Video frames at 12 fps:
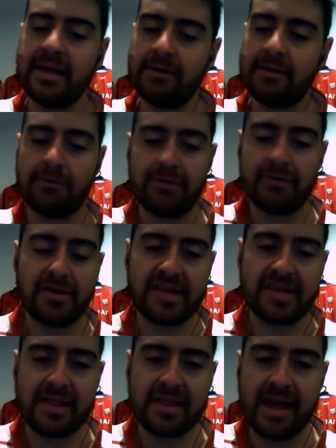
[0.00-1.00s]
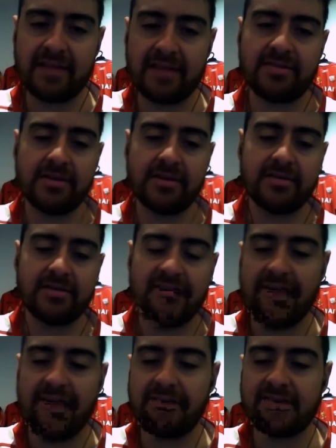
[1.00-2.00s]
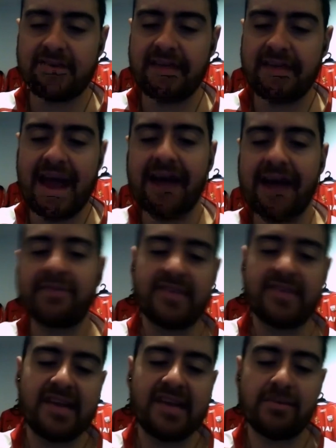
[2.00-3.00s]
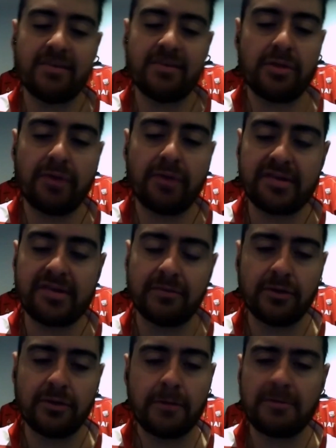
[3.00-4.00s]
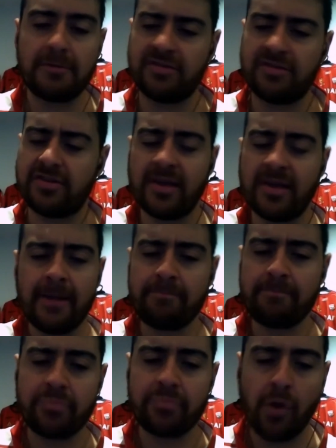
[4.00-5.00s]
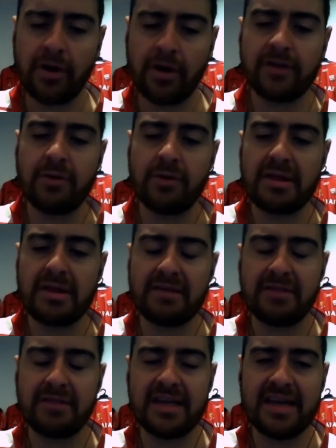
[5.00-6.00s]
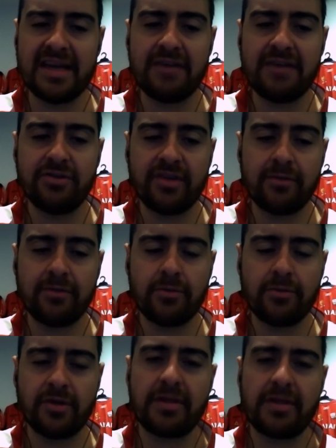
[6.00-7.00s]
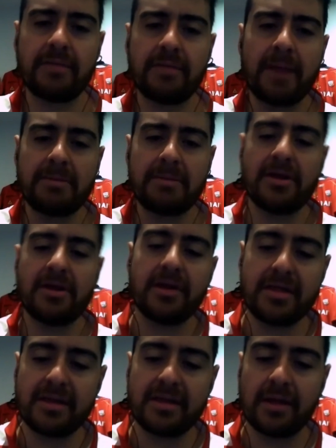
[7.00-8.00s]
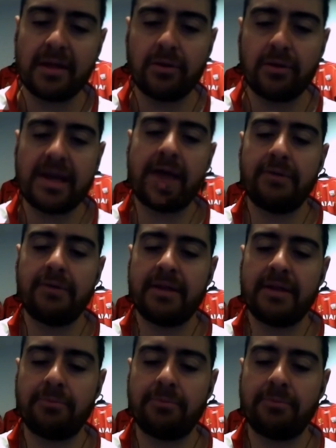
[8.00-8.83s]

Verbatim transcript: reversing that to to have us out of season with the rest of Europe is just not going to do anything for the interest levels. I think maybe the only thing they're looking at really,